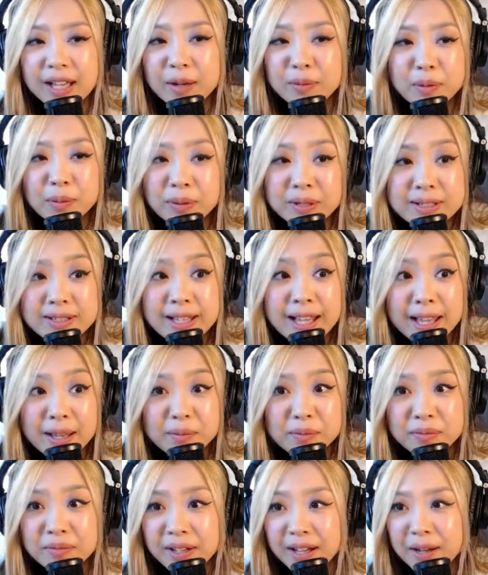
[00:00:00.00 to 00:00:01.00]
everybody
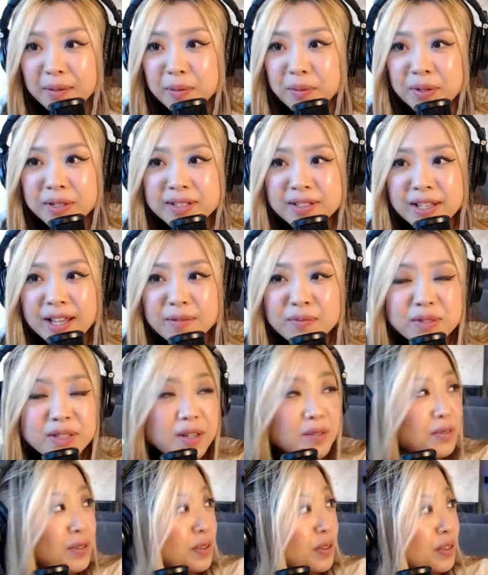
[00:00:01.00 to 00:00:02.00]
same
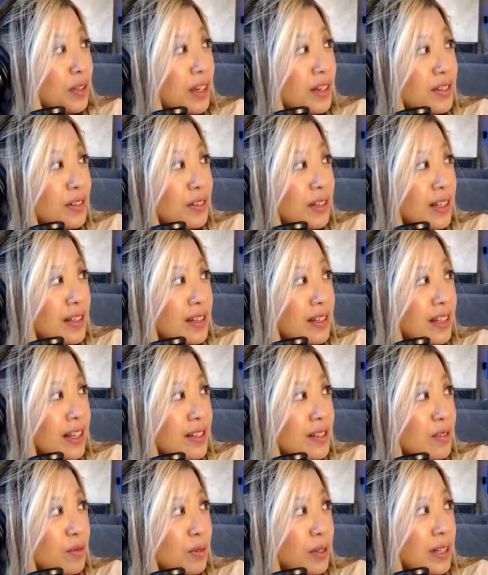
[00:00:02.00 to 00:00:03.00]
self-introduction.
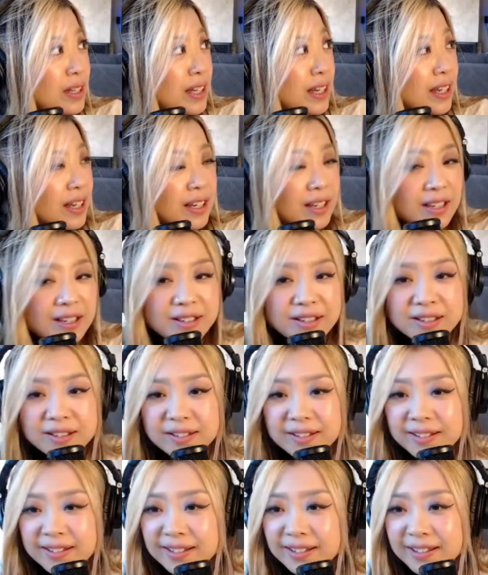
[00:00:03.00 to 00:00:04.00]
That's really
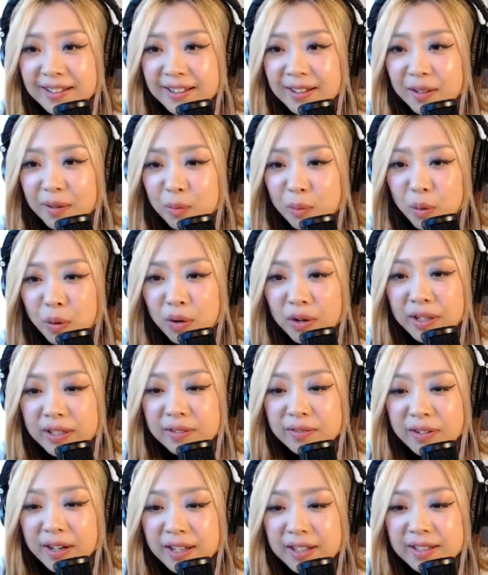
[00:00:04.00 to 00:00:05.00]

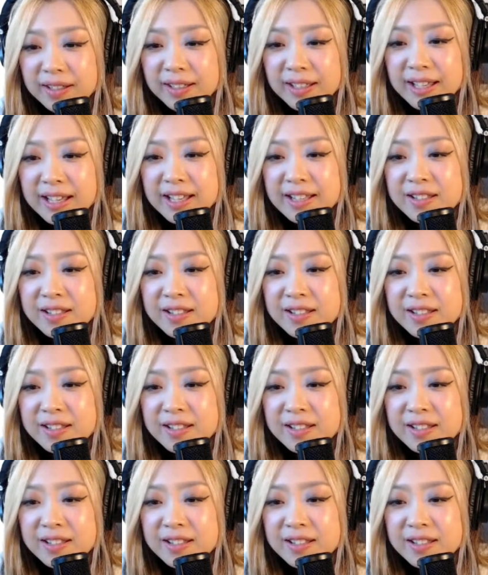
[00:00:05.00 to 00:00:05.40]
boring, right?